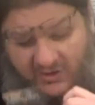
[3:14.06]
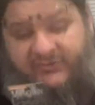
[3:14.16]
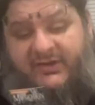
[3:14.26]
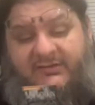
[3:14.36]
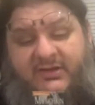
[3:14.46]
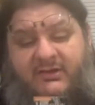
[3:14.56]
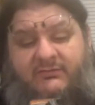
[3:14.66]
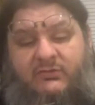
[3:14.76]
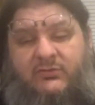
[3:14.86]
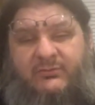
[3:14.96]
So that's kind
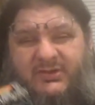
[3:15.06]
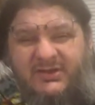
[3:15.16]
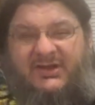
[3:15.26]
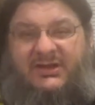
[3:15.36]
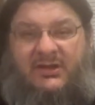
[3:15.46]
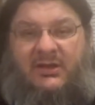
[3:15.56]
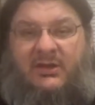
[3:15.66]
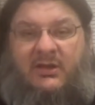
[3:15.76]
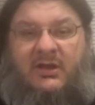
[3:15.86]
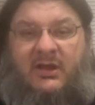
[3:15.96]
of a cool ability.
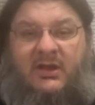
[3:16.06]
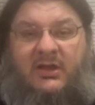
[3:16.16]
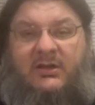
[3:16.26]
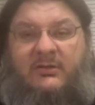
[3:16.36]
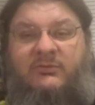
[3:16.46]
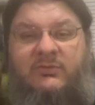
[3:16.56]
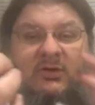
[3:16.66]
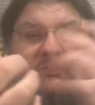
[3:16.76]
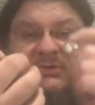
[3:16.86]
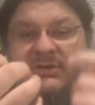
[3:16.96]
You
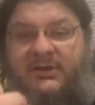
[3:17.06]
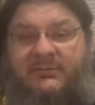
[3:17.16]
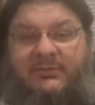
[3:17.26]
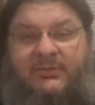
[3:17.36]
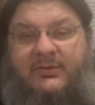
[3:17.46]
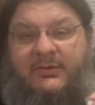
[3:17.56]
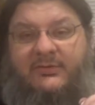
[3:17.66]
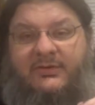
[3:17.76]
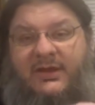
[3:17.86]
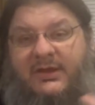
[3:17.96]
crumple it up,
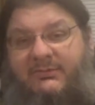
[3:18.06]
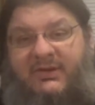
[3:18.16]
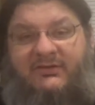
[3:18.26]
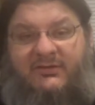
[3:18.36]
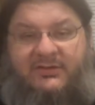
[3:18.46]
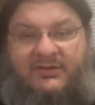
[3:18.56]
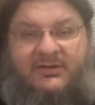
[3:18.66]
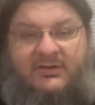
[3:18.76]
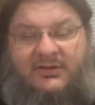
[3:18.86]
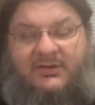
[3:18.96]
and basically
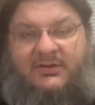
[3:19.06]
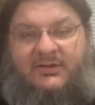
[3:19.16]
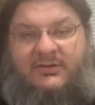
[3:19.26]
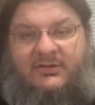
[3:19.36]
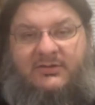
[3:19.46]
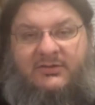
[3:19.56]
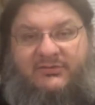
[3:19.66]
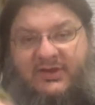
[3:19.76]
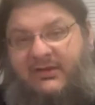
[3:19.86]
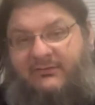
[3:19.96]
you
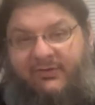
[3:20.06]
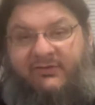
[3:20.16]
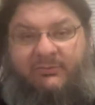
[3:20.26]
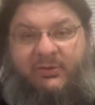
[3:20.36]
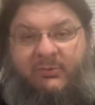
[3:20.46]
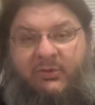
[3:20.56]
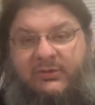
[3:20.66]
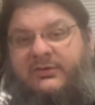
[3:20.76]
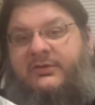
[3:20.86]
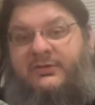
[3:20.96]
sacrifice the
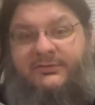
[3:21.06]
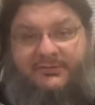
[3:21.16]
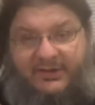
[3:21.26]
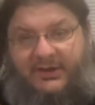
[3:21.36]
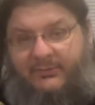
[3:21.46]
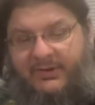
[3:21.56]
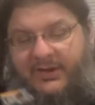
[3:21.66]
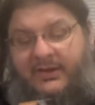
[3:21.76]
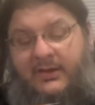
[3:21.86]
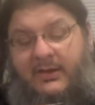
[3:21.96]
bookmark to get away.